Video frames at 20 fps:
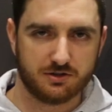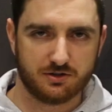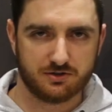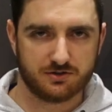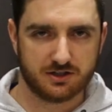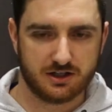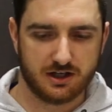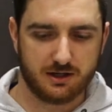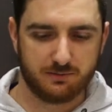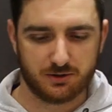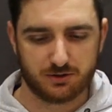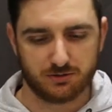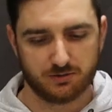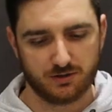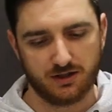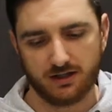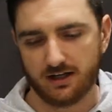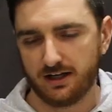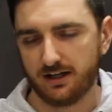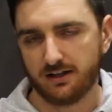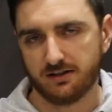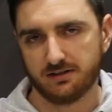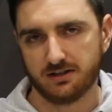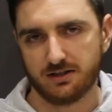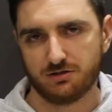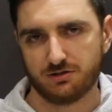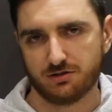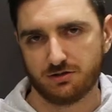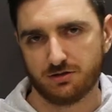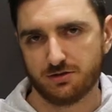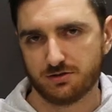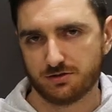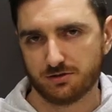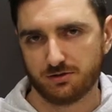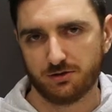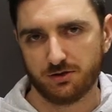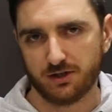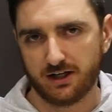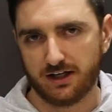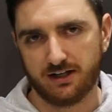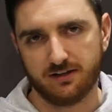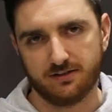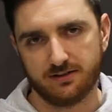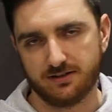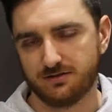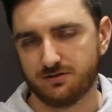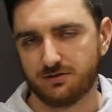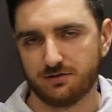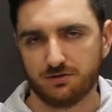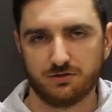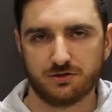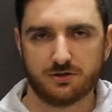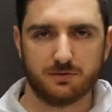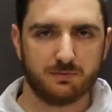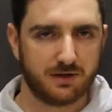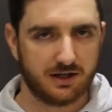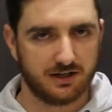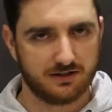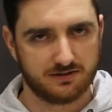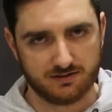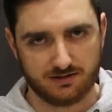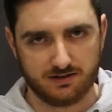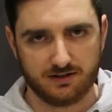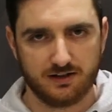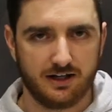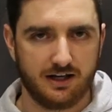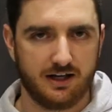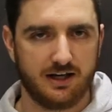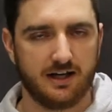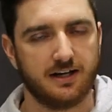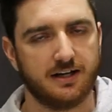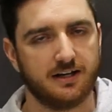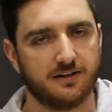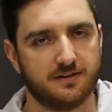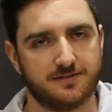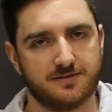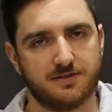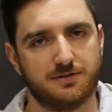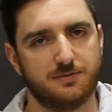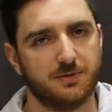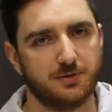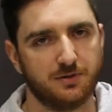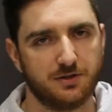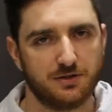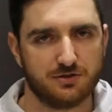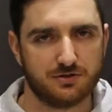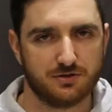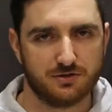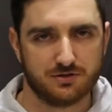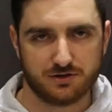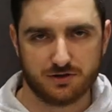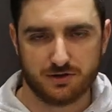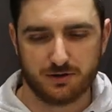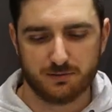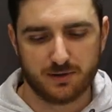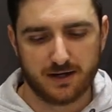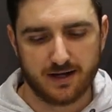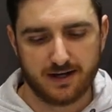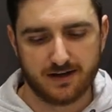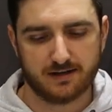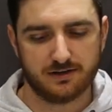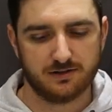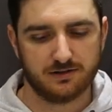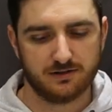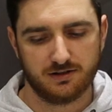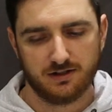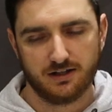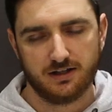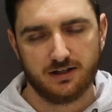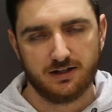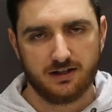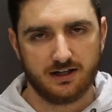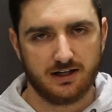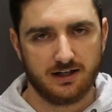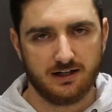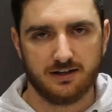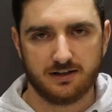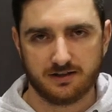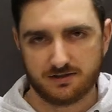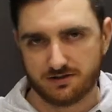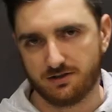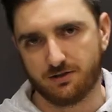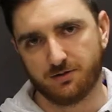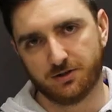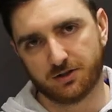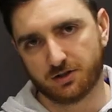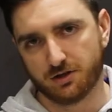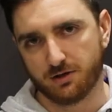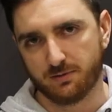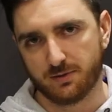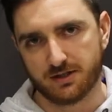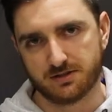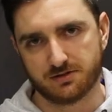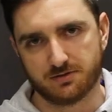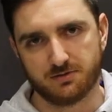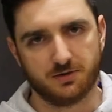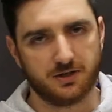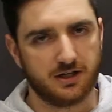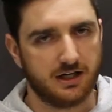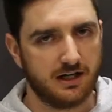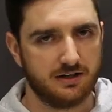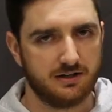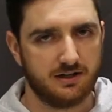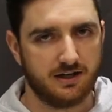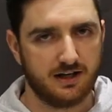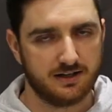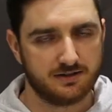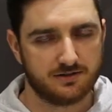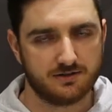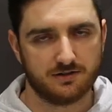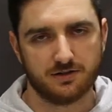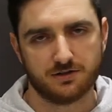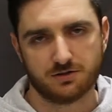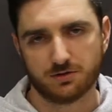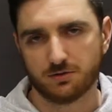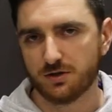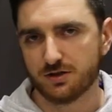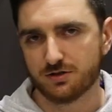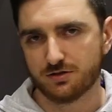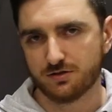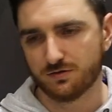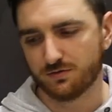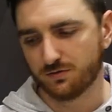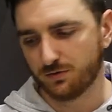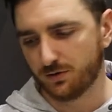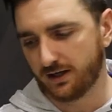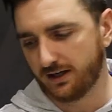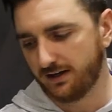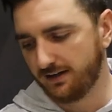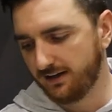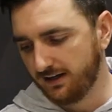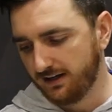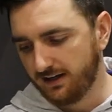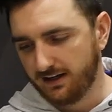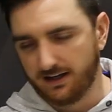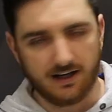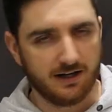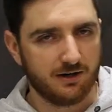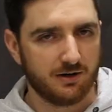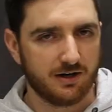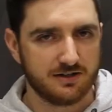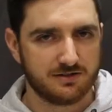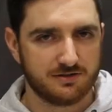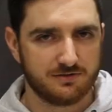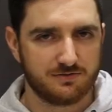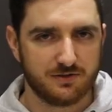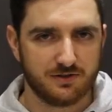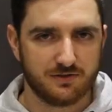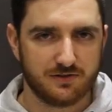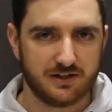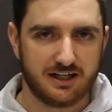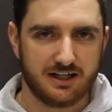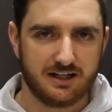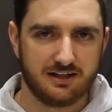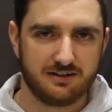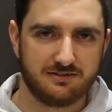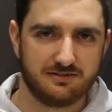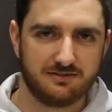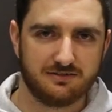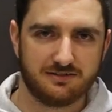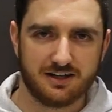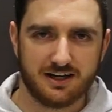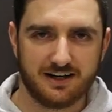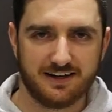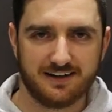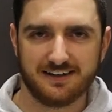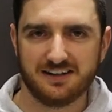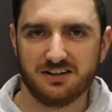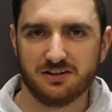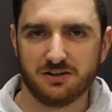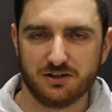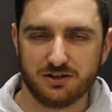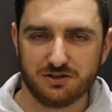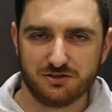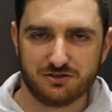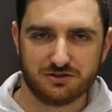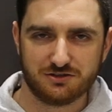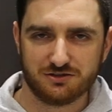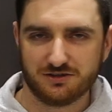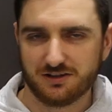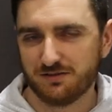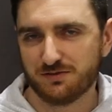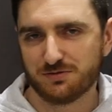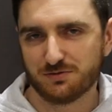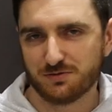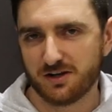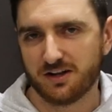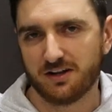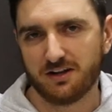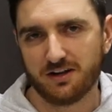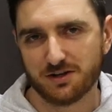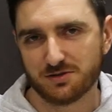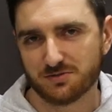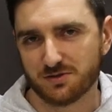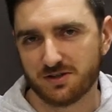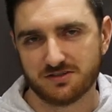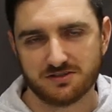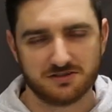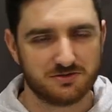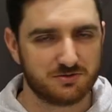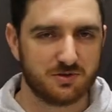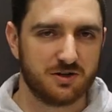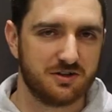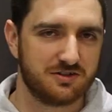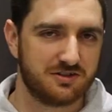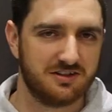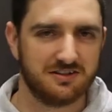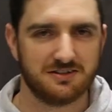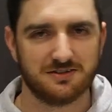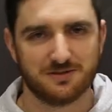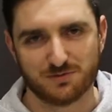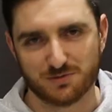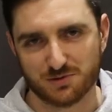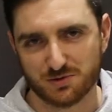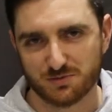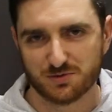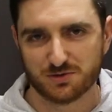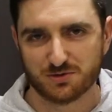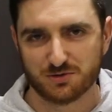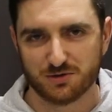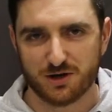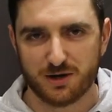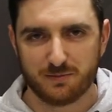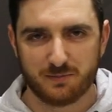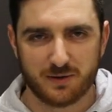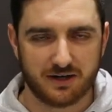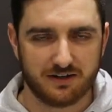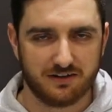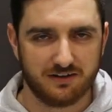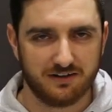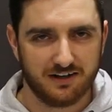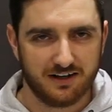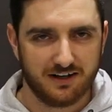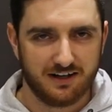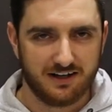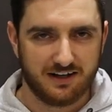to tossing up between any of these shoes or any of these shoes compared to any other stability shoes on the market, let us know in the comments or answer those questions for you. Anyways, if you've gained any knowledge, give us one of those ones, as well as hit the subscribe button.